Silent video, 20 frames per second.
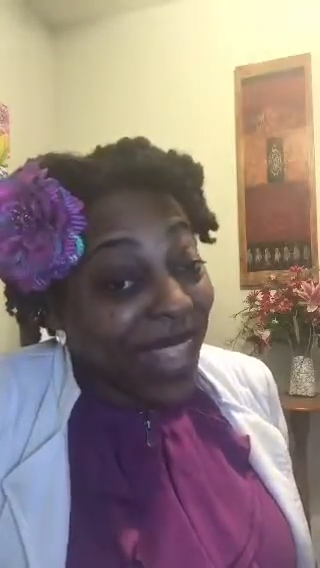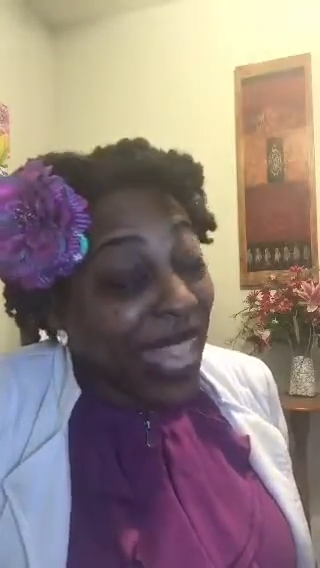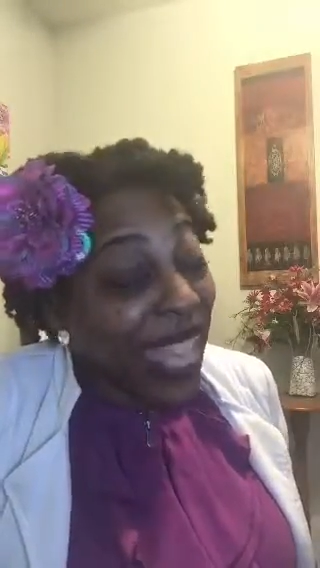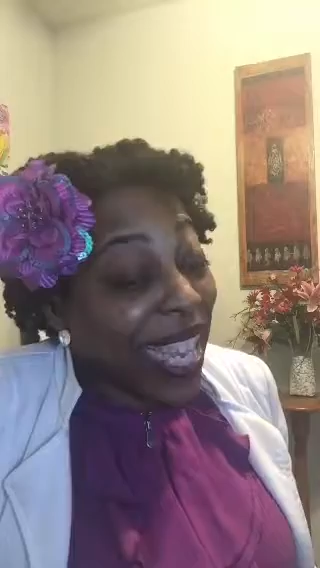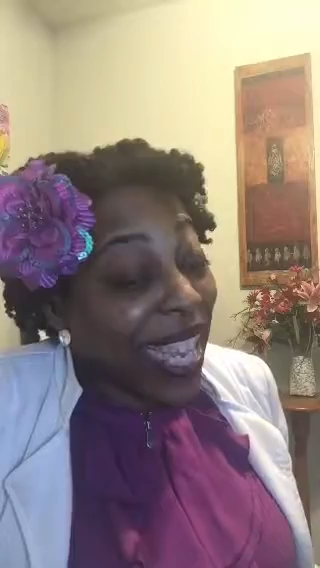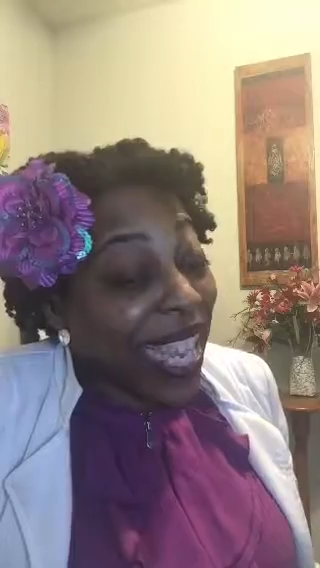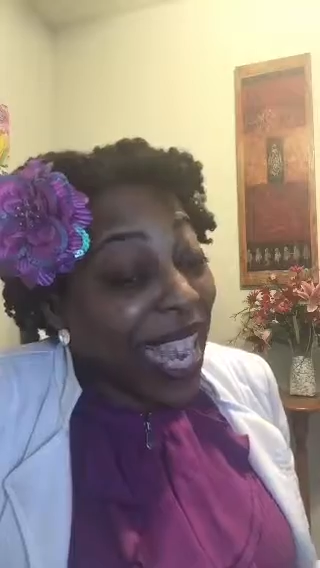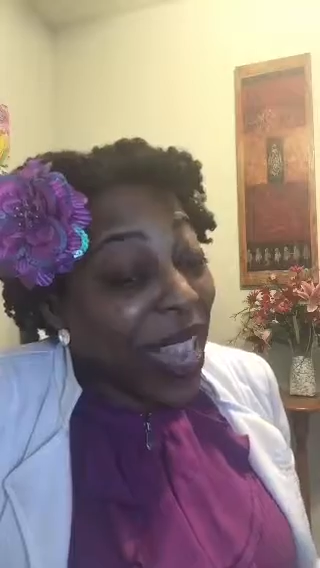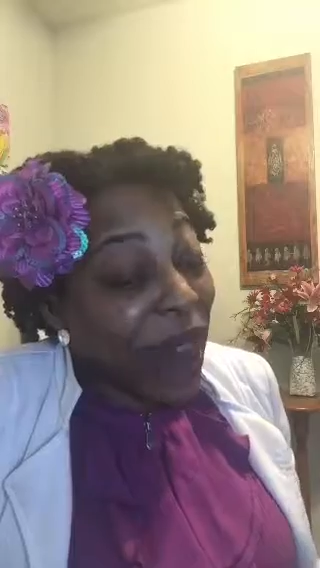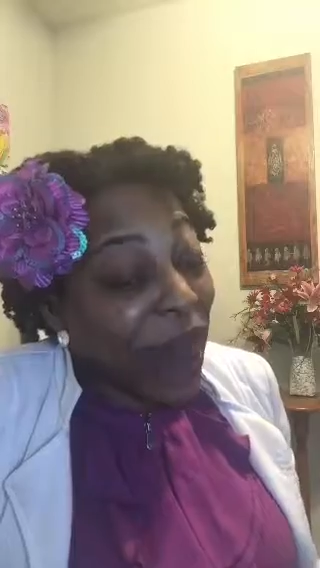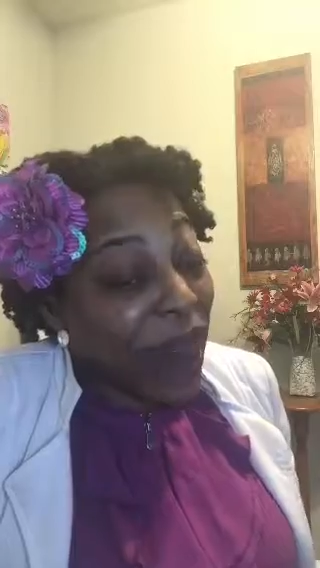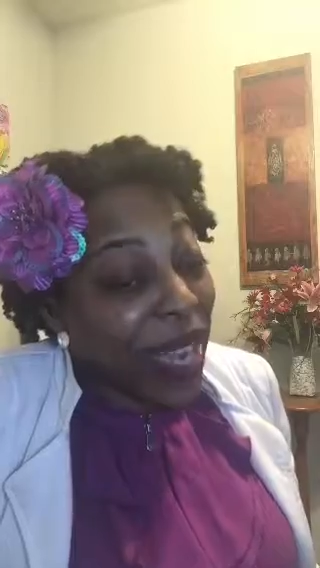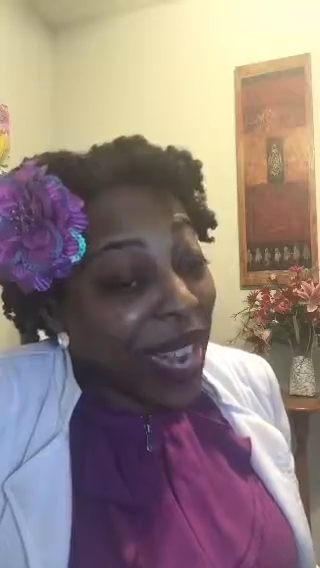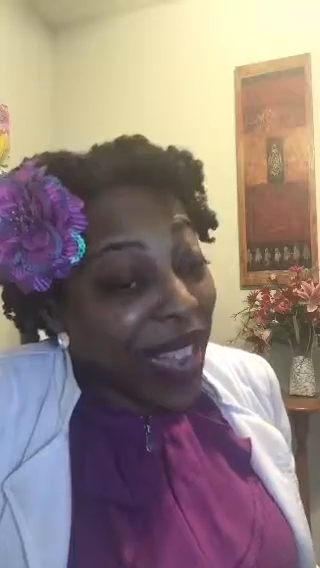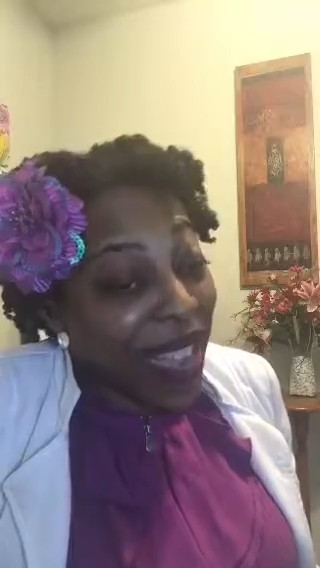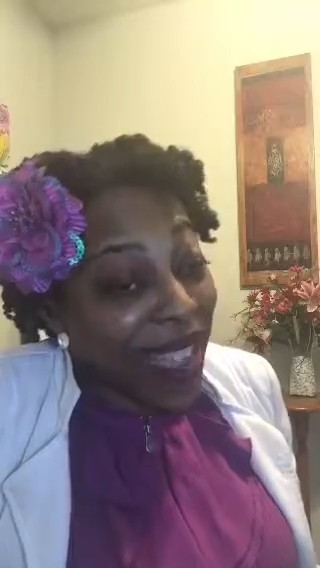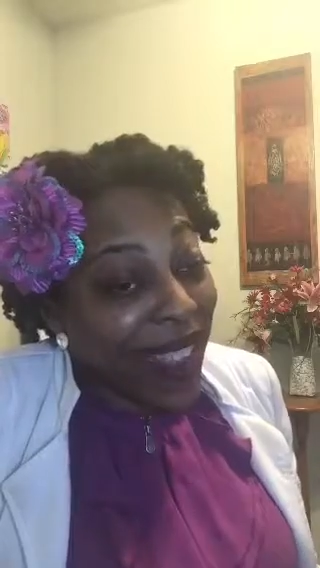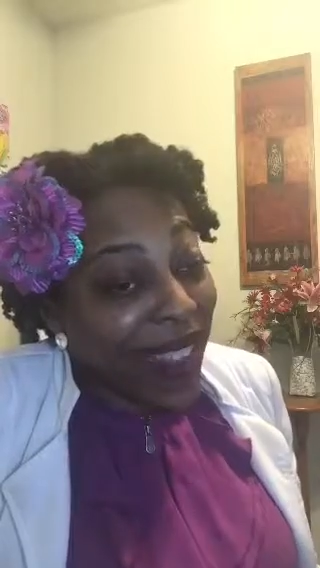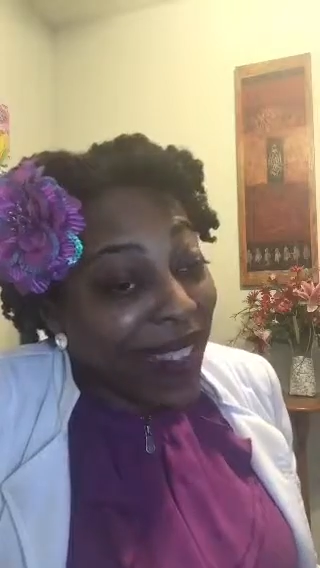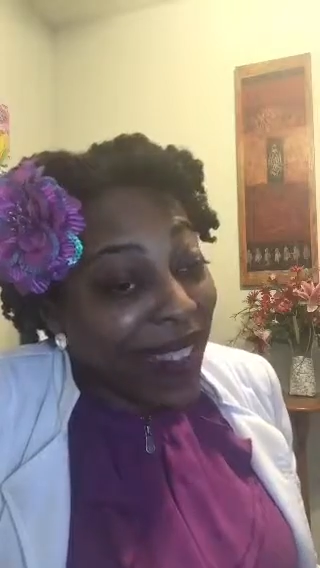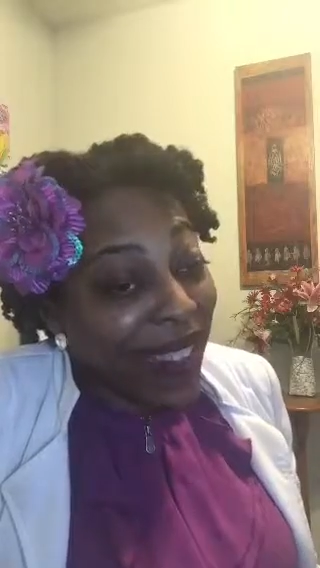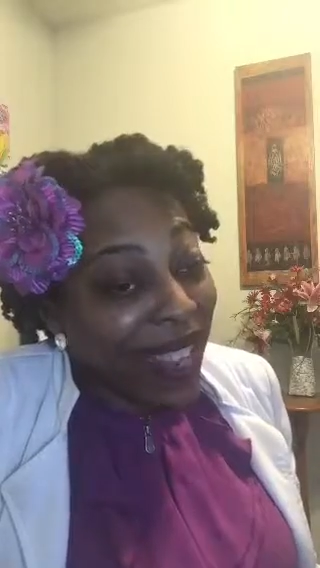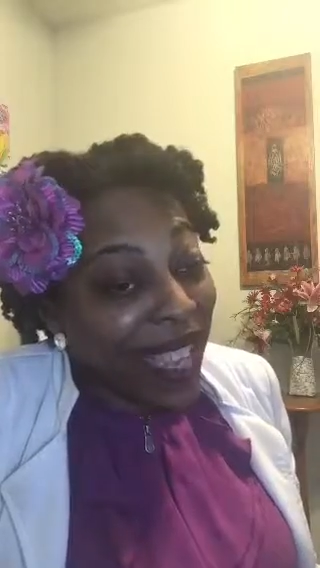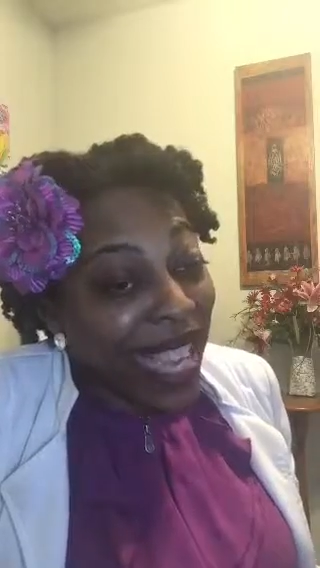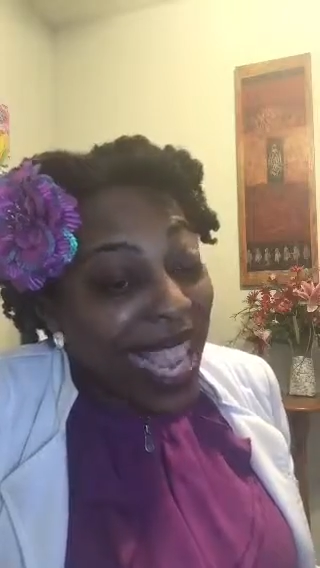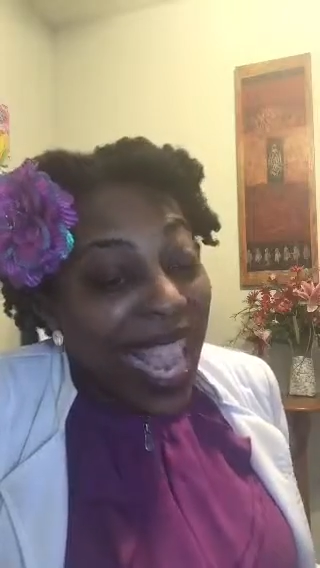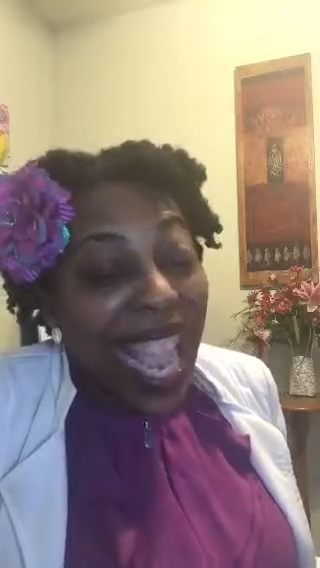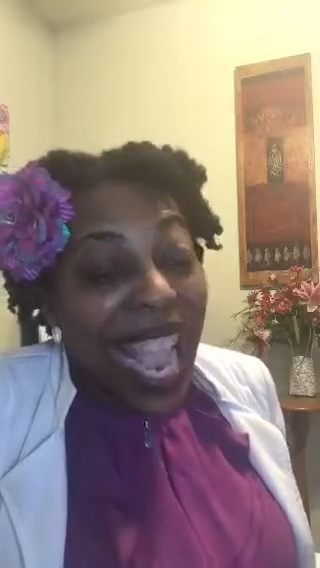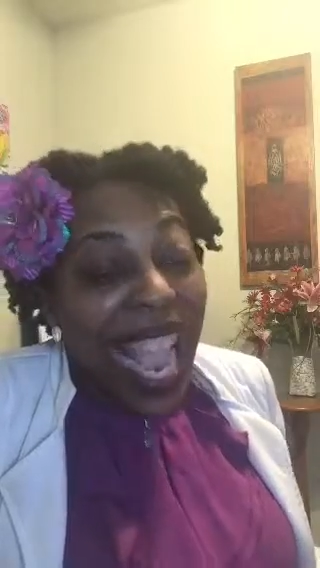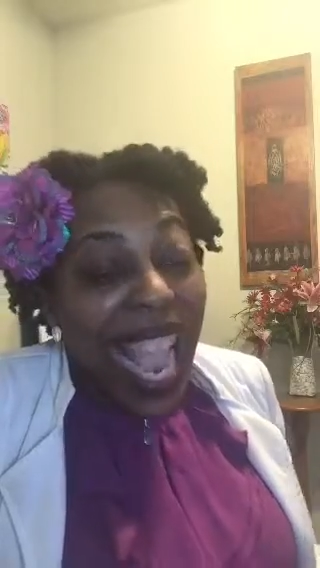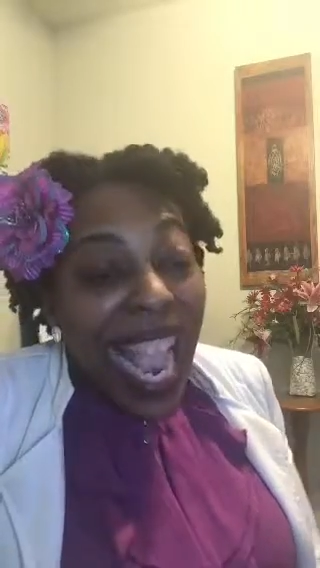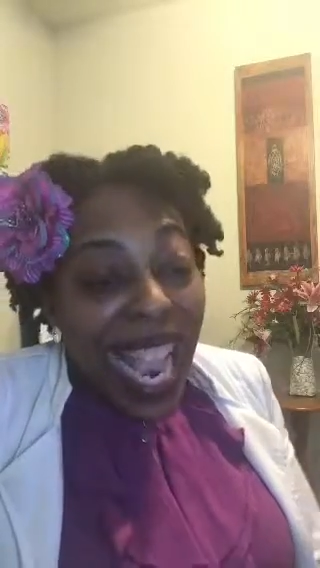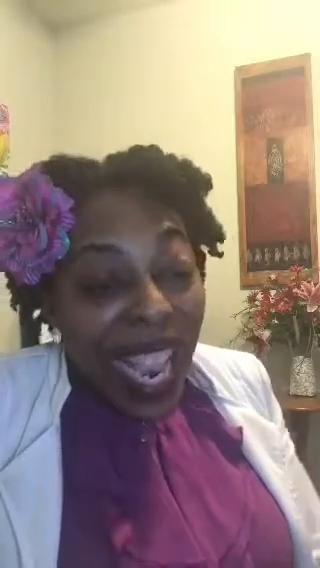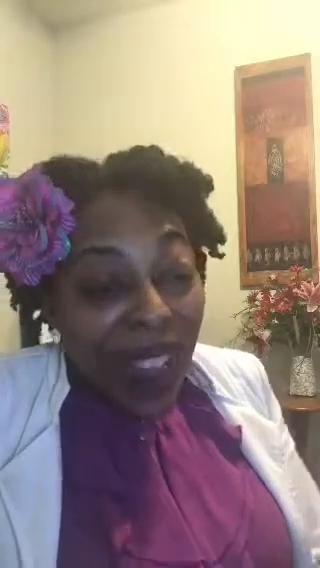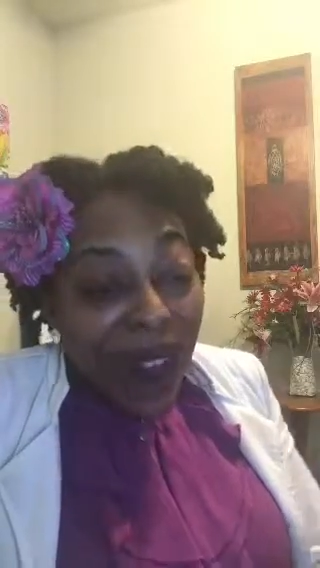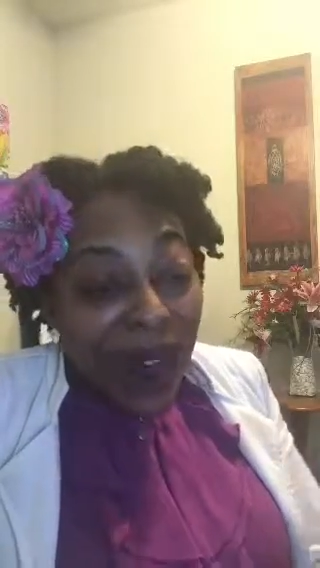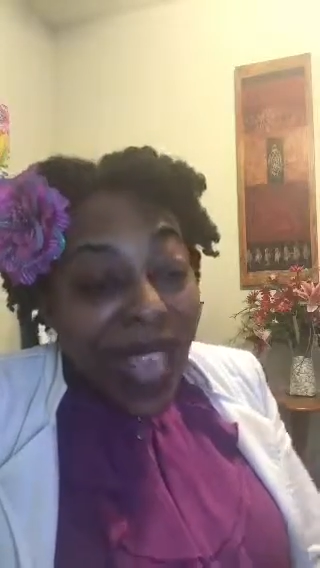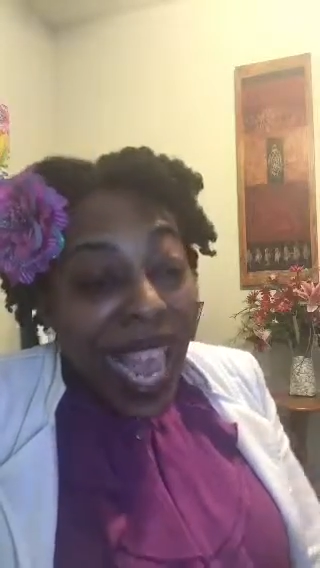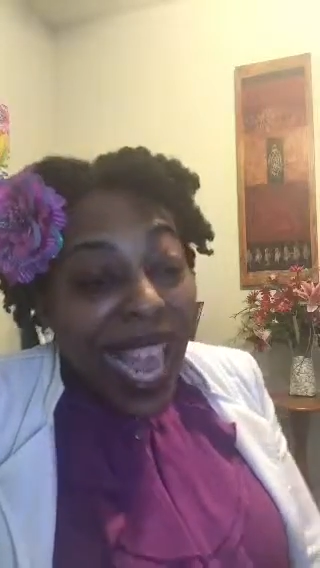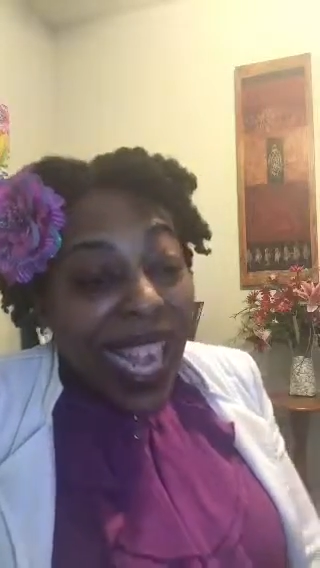You never know.
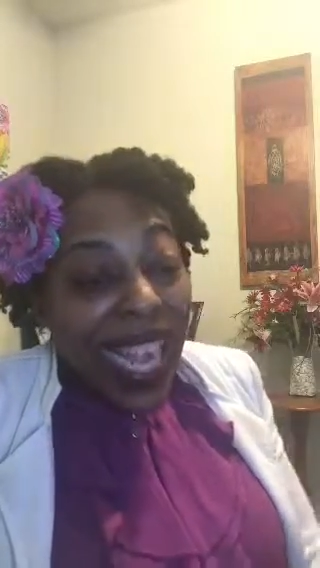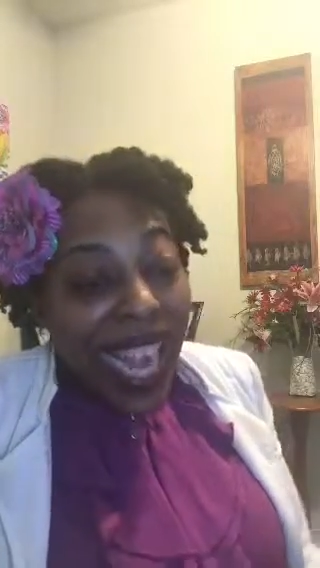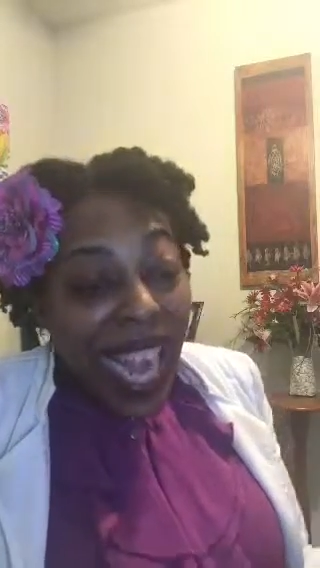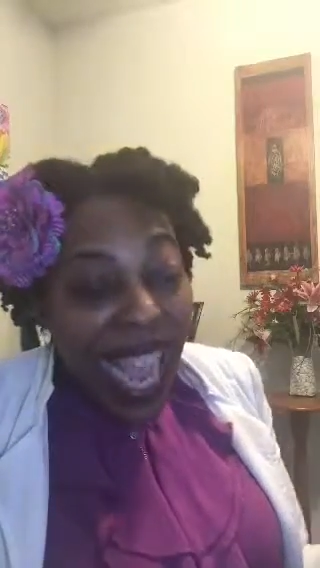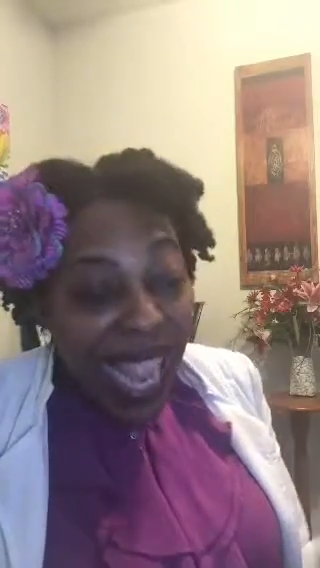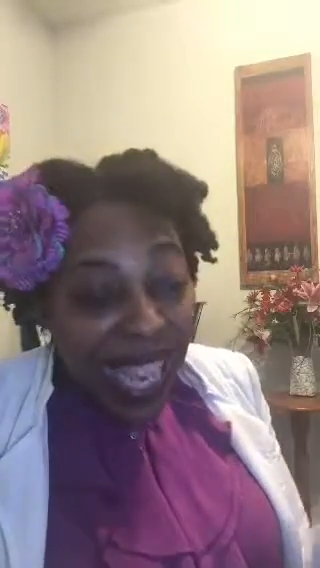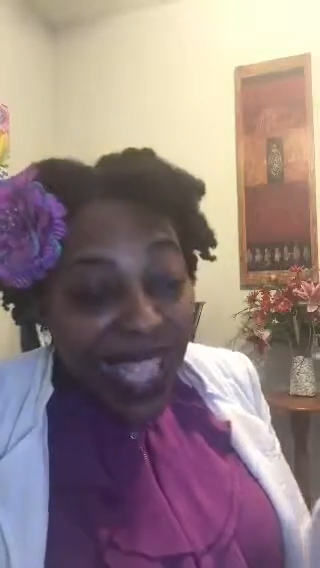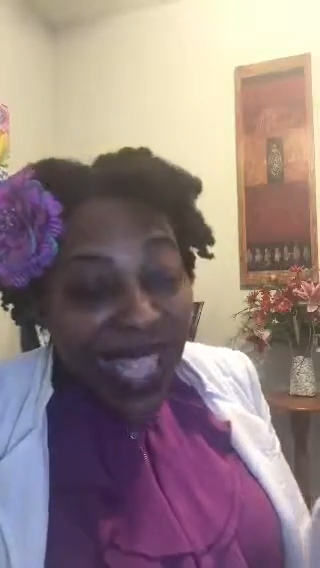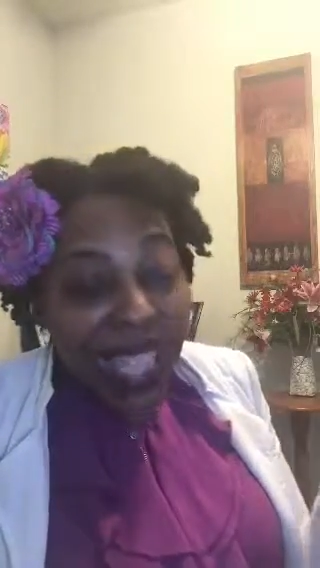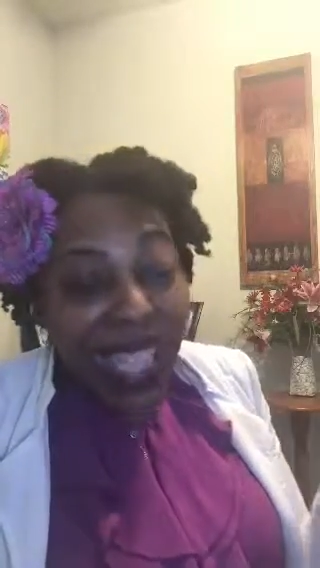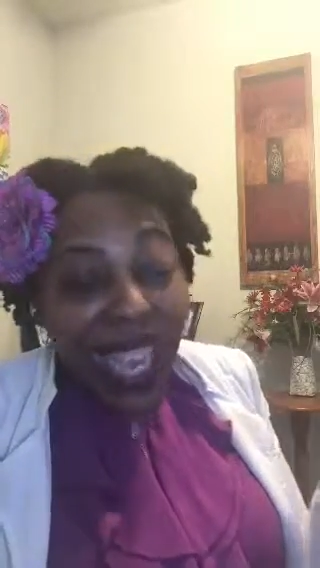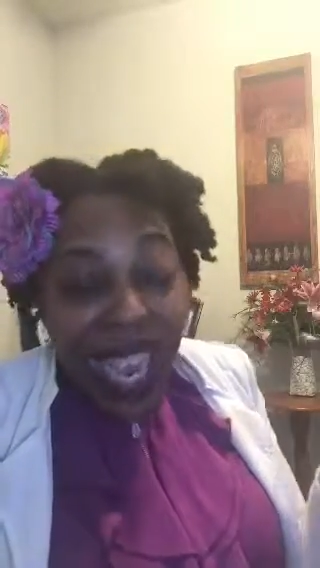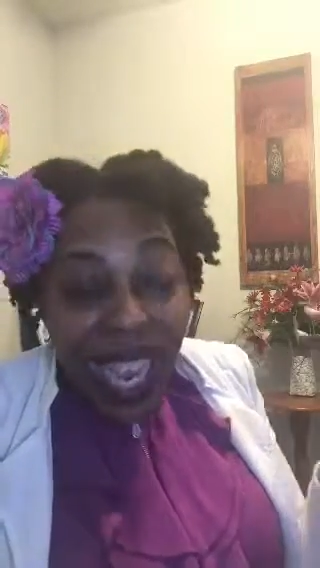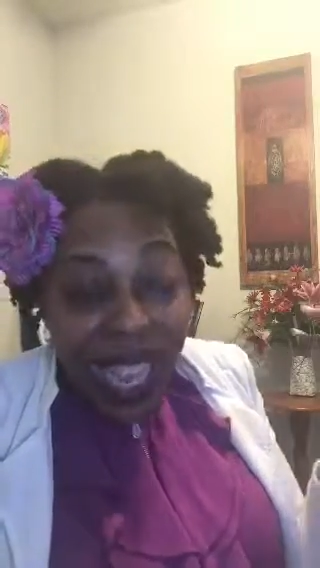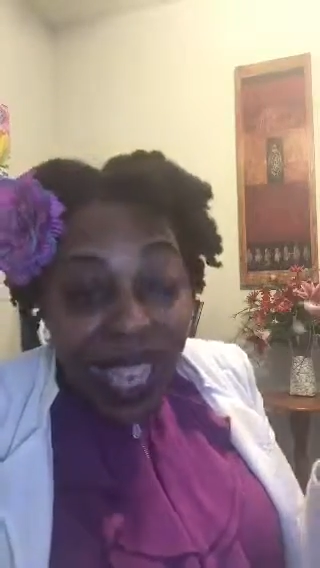If that next,